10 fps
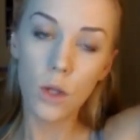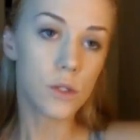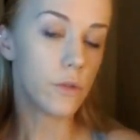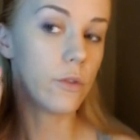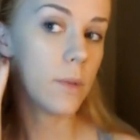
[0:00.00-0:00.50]

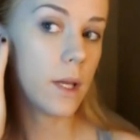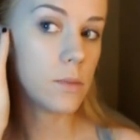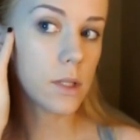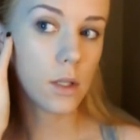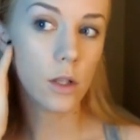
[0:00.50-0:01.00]
So for me, I'm
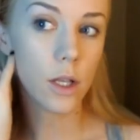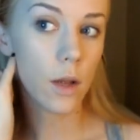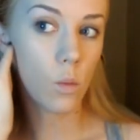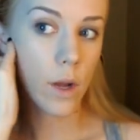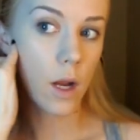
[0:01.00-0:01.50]
just going to look
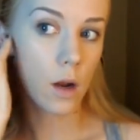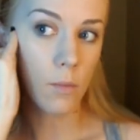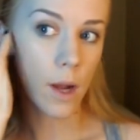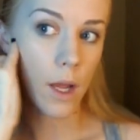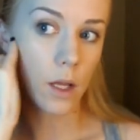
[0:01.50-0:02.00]
at where
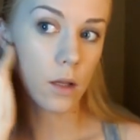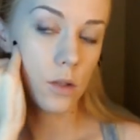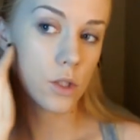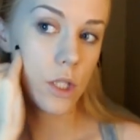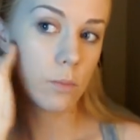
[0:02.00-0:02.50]
my
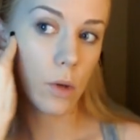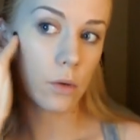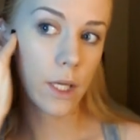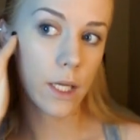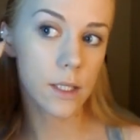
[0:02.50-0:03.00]

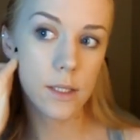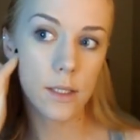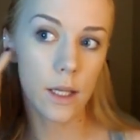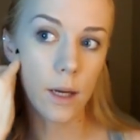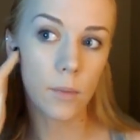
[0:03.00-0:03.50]
cheekbone hits,
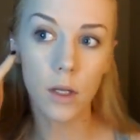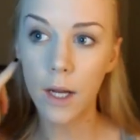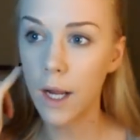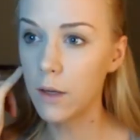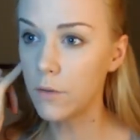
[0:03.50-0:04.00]
and I'm going to
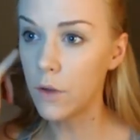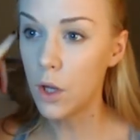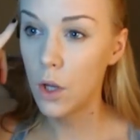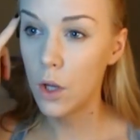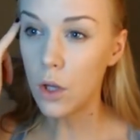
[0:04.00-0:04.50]
kind of
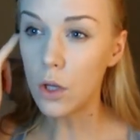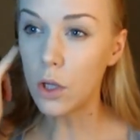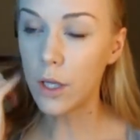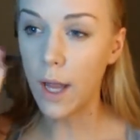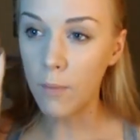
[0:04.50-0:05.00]

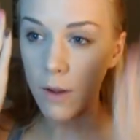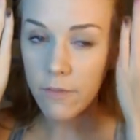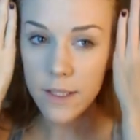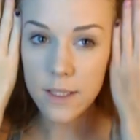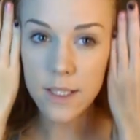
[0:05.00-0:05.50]
look at my
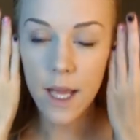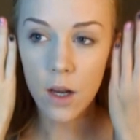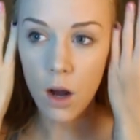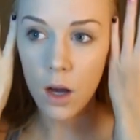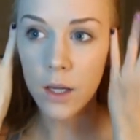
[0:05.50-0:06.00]
face dead
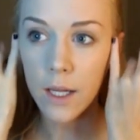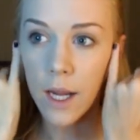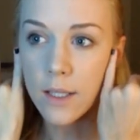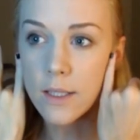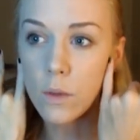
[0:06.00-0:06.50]
on and
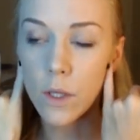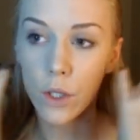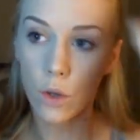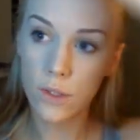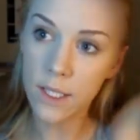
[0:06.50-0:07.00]
kind of see where
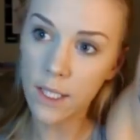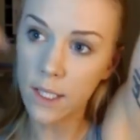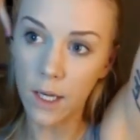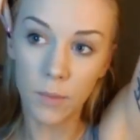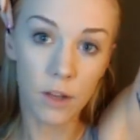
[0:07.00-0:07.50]
it goes in,
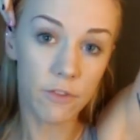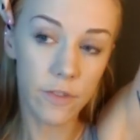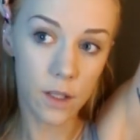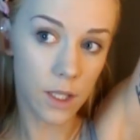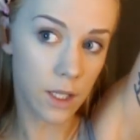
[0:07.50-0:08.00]
and I'm going to
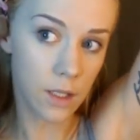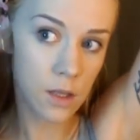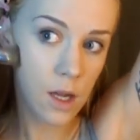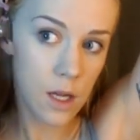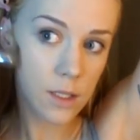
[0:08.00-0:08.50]
fill in
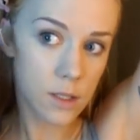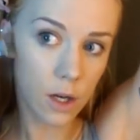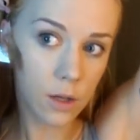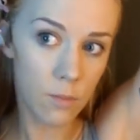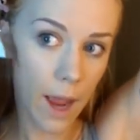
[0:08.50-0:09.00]

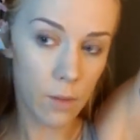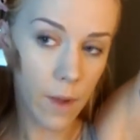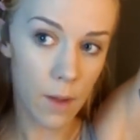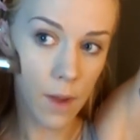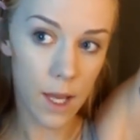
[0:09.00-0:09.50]
starting back
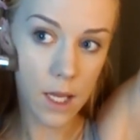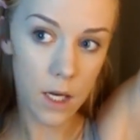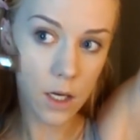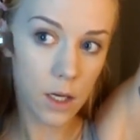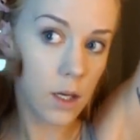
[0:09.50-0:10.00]
by my
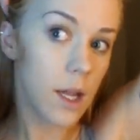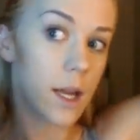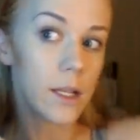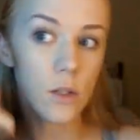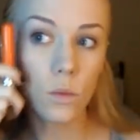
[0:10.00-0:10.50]
ear,
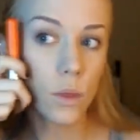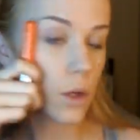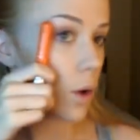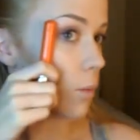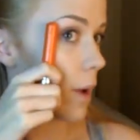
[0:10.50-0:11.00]
and I don't want
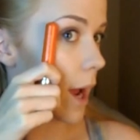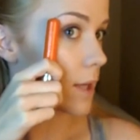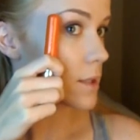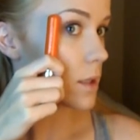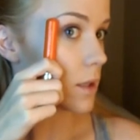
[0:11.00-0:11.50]
to go
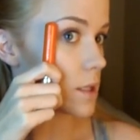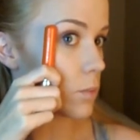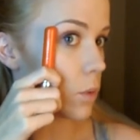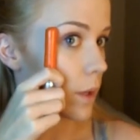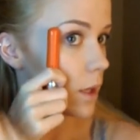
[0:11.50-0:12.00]
past this
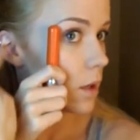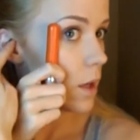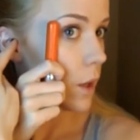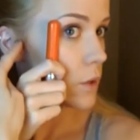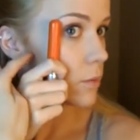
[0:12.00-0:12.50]
point,
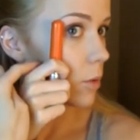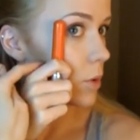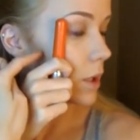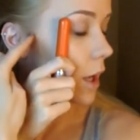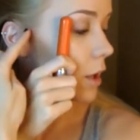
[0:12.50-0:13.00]
so I'm going to
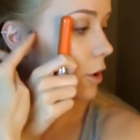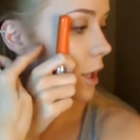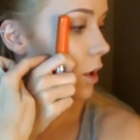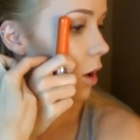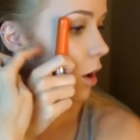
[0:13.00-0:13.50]
put the color
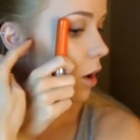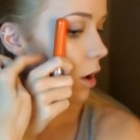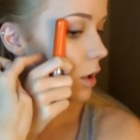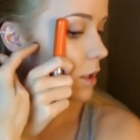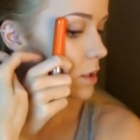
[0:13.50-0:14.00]
in
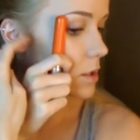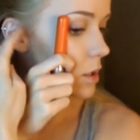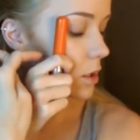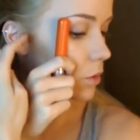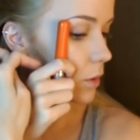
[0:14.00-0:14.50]
all in this
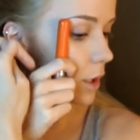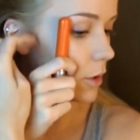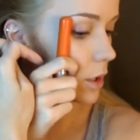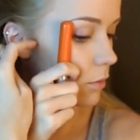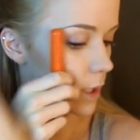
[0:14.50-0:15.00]
little
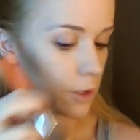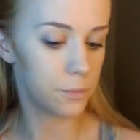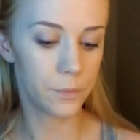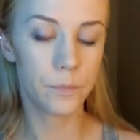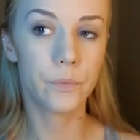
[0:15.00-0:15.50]
area right
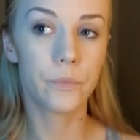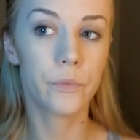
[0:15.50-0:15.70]
here.